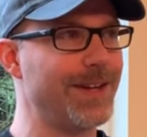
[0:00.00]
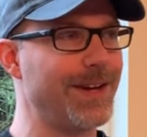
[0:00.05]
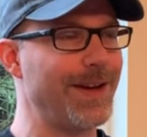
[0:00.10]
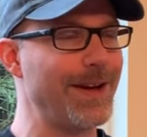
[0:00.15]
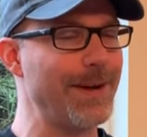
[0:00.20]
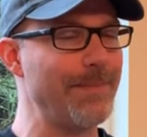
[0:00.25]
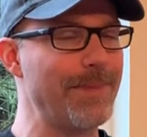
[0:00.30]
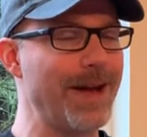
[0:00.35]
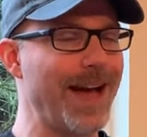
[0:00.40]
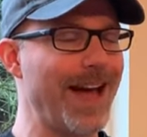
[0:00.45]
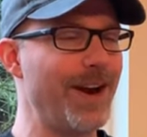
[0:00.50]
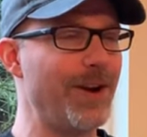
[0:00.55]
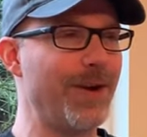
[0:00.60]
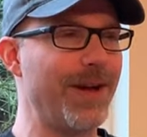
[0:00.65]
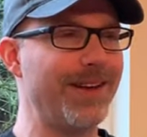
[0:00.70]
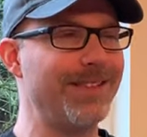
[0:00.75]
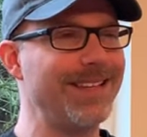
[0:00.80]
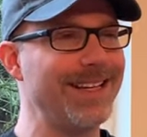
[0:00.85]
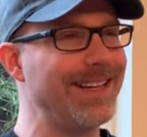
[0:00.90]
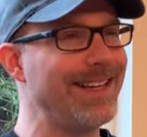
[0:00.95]
Um, I
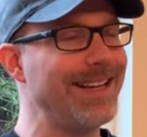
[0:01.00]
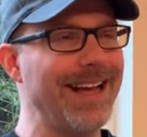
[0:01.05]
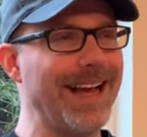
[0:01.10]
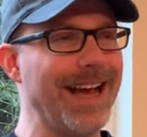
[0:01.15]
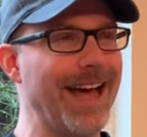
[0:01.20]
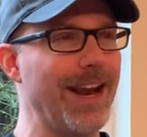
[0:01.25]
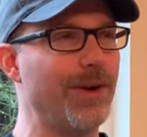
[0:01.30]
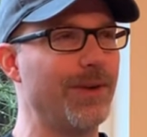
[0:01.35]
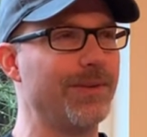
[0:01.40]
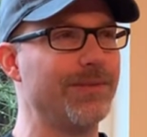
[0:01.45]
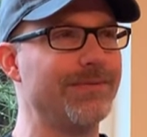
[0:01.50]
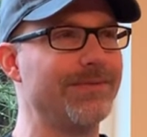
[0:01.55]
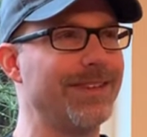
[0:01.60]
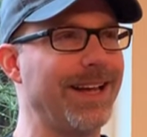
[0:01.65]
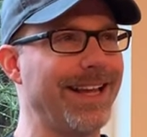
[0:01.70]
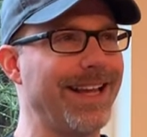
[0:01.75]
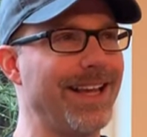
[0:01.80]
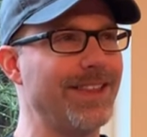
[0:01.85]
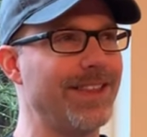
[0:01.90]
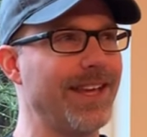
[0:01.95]
don't, I don't,
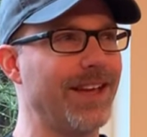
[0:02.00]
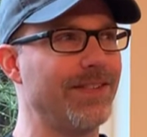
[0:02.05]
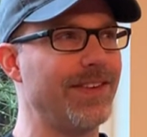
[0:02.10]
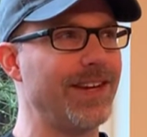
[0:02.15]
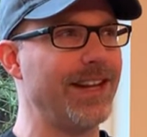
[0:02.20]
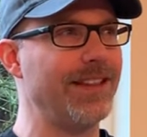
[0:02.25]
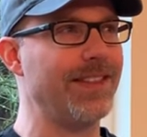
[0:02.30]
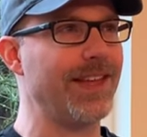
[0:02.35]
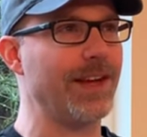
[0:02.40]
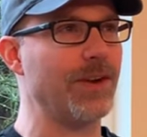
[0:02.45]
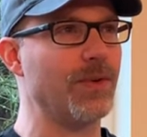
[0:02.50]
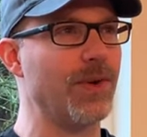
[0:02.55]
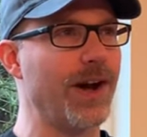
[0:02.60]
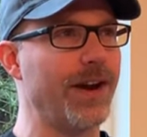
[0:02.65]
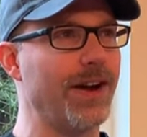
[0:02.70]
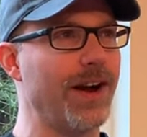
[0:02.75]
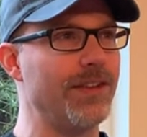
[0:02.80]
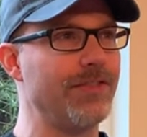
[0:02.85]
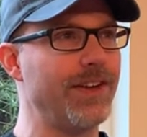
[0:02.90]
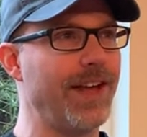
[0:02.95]
I can't think of anything
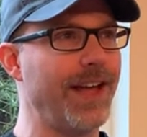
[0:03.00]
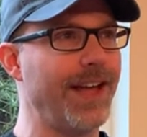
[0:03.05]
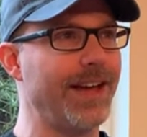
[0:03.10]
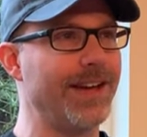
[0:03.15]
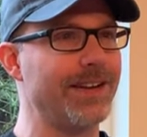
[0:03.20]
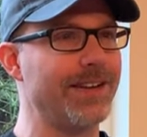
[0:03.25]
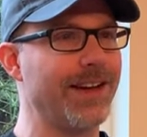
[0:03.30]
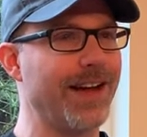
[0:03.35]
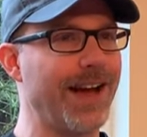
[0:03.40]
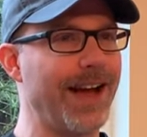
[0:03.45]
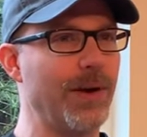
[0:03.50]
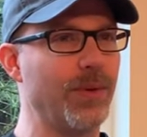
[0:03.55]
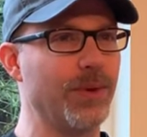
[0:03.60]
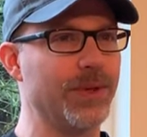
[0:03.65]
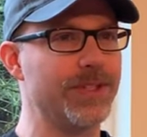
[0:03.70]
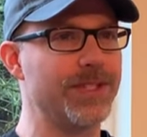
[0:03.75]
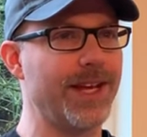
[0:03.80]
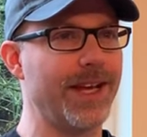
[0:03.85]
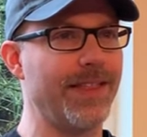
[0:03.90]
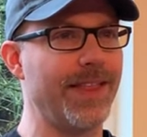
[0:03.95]
right offhand. I
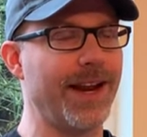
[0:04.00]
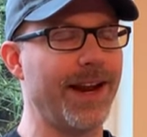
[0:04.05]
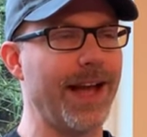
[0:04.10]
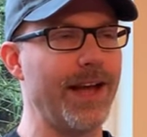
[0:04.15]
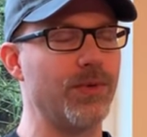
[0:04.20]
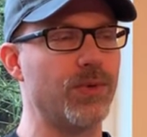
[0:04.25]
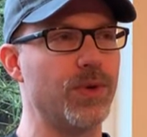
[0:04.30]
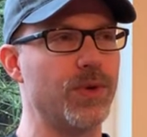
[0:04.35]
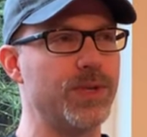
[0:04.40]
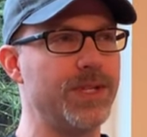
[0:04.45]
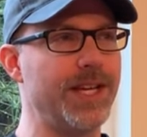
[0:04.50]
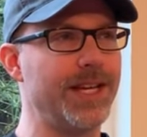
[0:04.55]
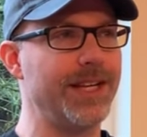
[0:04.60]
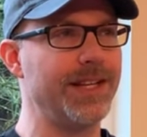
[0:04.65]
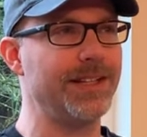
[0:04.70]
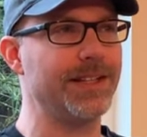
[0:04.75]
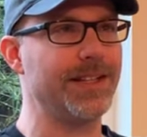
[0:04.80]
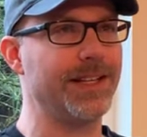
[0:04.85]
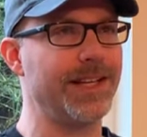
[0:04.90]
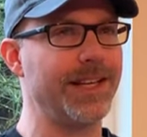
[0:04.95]
will say that I
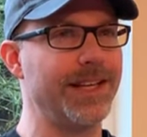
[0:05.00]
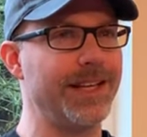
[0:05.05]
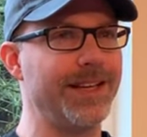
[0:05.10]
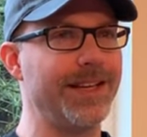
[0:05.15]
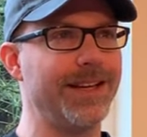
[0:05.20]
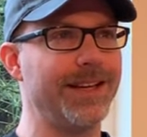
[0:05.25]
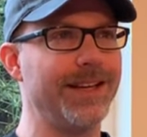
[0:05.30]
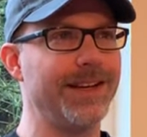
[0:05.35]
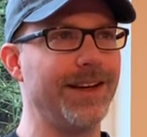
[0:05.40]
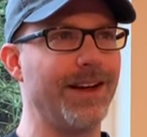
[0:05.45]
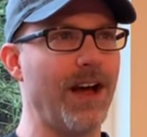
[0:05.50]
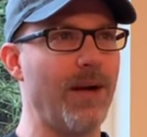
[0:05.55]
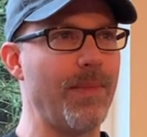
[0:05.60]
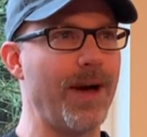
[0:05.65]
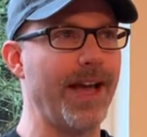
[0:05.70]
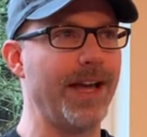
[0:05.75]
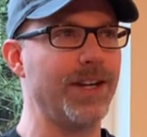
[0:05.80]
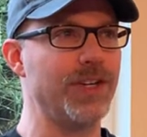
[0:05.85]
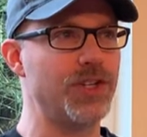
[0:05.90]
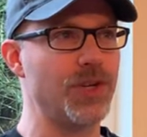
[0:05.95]
routinely, um,
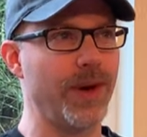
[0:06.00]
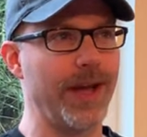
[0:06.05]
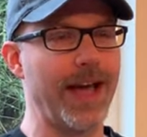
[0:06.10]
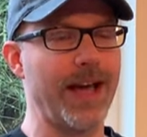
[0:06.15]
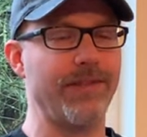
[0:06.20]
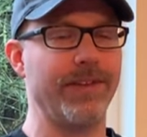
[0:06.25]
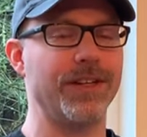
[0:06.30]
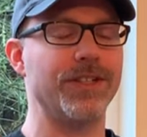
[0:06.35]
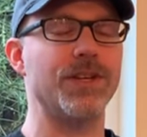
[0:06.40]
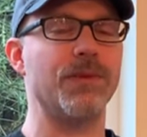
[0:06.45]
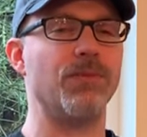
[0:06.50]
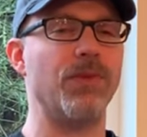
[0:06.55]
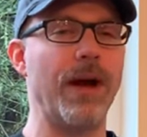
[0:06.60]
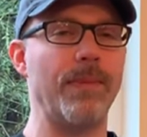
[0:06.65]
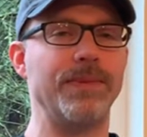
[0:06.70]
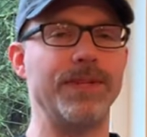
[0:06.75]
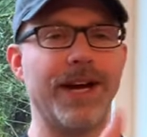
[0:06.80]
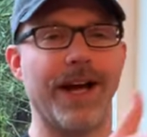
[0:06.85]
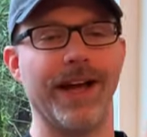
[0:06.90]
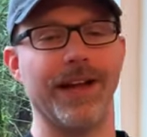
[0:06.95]
I enjoy having some
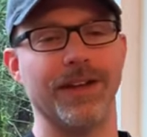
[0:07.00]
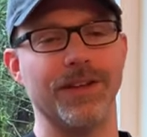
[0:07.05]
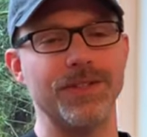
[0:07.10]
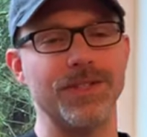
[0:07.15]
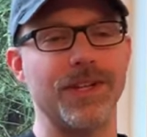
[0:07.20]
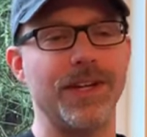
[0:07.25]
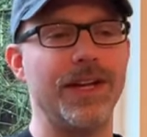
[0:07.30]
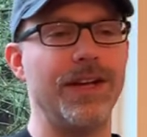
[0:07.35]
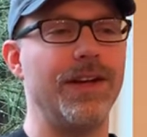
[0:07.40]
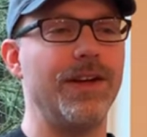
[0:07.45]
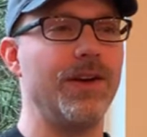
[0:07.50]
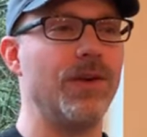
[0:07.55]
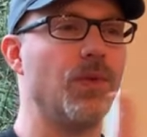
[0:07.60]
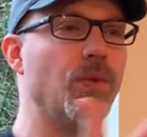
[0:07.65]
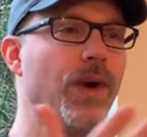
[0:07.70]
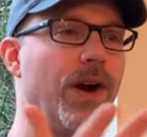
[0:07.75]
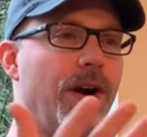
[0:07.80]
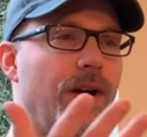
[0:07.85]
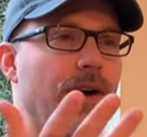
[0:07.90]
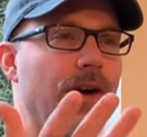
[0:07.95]
reptiles
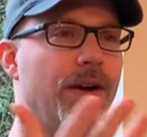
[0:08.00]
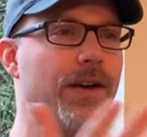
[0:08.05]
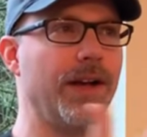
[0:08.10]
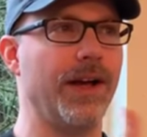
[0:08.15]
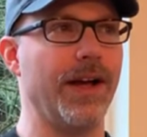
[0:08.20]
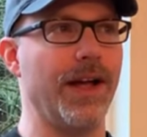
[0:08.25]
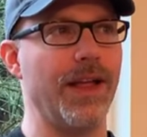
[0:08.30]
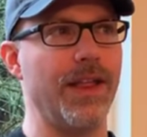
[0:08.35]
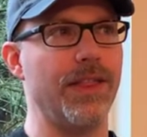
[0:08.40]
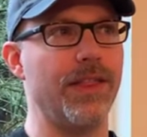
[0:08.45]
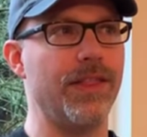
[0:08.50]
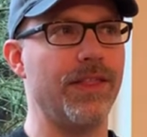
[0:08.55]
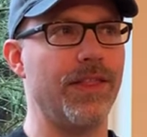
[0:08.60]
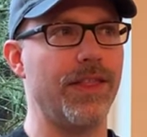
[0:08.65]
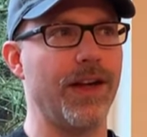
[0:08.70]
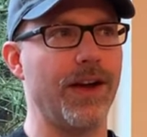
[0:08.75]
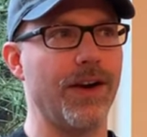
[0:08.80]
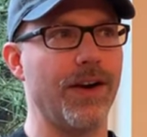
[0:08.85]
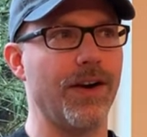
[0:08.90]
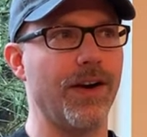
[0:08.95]
where uh,
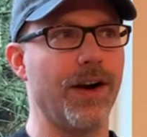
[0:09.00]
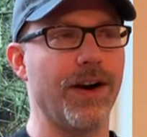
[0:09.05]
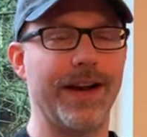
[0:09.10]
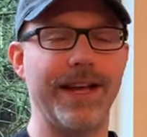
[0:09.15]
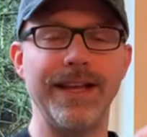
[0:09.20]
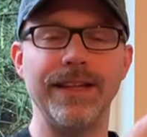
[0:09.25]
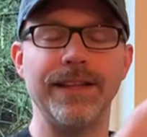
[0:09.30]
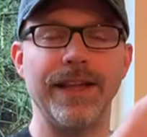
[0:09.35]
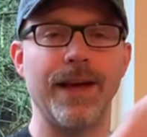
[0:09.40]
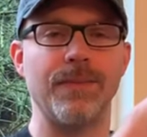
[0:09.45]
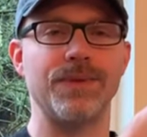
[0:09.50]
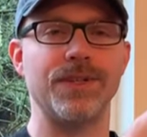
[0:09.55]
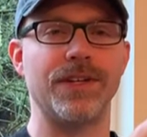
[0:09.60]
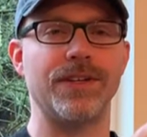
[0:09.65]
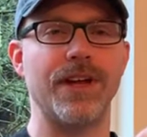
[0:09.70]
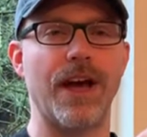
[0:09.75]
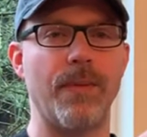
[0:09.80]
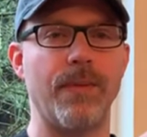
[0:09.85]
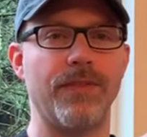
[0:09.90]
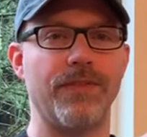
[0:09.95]
there are heat lamps on
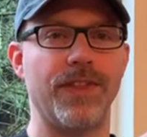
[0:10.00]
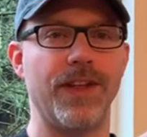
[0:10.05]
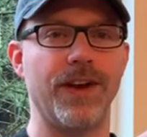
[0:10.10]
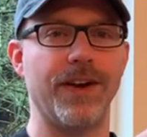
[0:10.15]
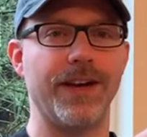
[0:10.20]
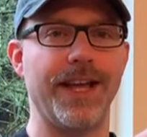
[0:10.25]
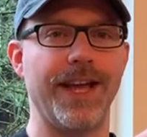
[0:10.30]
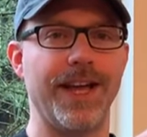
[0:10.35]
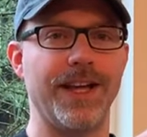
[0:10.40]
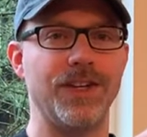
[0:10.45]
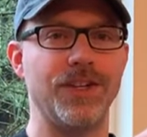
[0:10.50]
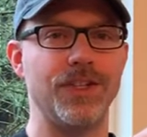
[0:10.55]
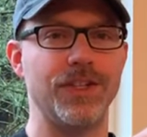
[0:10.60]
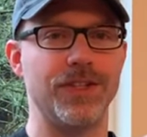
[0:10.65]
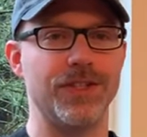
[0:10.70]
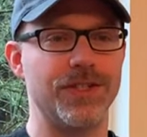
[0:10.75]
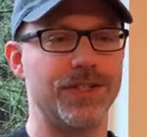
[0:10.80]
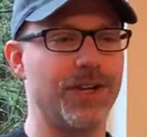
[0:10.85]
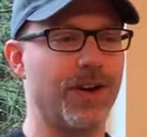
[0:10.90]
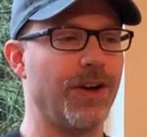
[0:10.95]
top of their
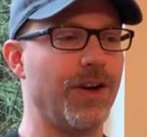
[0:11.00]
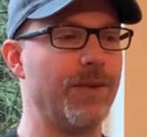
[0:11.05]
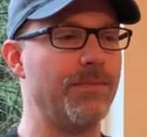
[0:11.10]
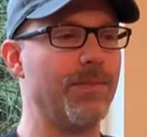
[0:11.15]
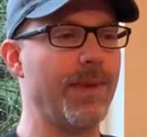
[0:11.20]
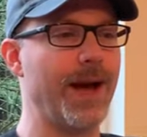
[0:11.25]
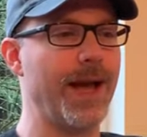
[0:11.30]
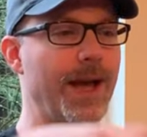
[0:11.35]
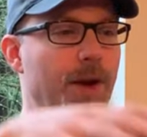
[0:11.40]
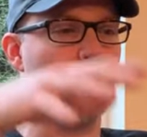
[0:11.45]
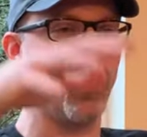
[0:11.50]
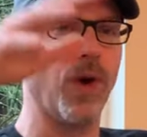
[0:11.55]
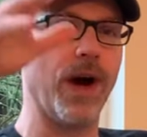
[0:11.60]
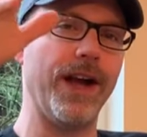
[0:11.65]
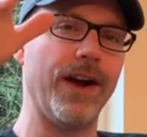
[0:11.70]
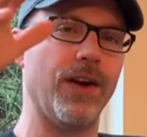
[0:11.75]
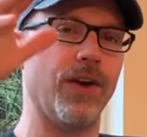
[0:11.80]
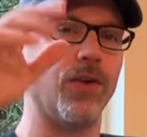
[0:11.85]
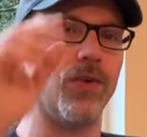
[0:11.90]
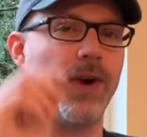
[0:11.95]
cages on my
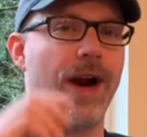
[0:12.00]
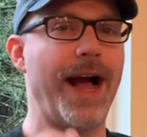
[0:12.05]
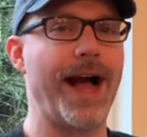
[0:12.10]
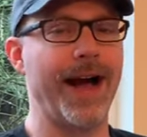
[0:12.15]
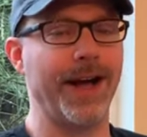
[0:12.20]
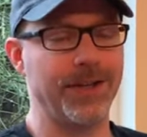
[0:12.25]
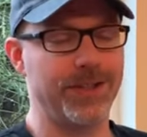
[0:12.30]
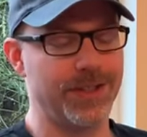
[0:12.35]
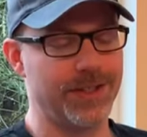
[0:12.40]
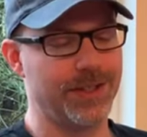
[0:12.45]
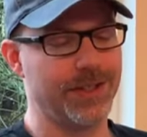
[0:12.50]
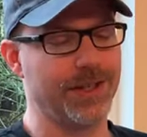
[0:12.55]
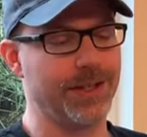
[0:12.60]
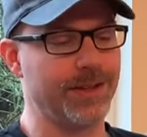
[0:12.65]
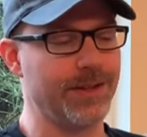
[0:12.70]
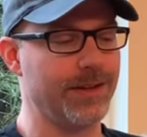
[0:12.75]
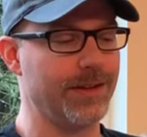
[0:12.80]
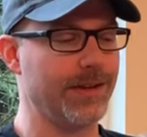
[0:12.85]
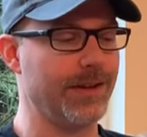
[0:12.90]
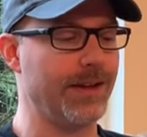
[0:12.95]
wire racks in
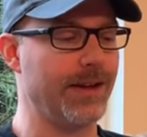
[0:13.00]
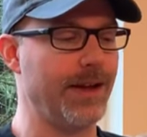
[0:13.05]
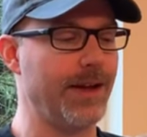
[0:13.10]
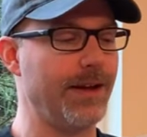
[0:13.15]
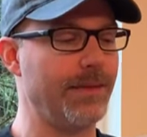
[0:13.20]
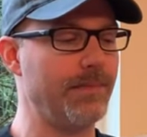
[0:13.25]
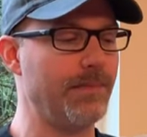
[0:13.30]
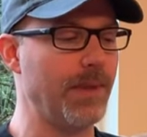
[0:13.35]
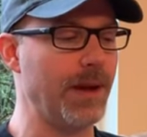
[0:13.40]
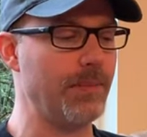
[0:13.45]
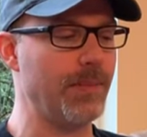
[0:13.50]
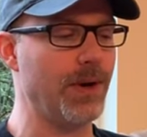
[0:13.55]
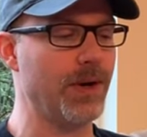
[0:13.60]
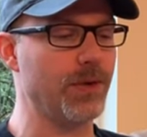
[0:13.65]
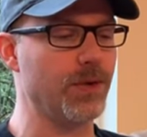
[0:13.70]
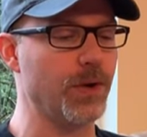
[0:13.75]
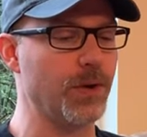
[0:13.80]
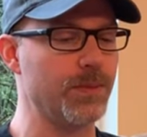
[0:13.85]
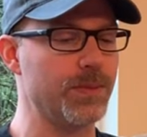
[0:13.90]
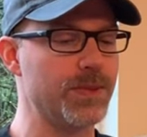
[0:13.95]
uh, my bug
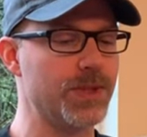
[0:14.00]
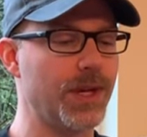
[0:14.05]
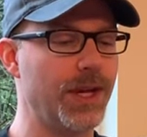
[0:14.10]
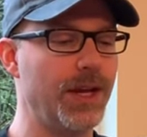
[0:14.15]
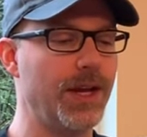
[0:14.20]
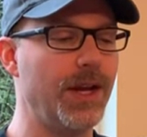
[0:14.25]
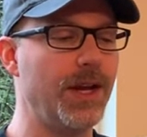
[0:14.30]
rooms,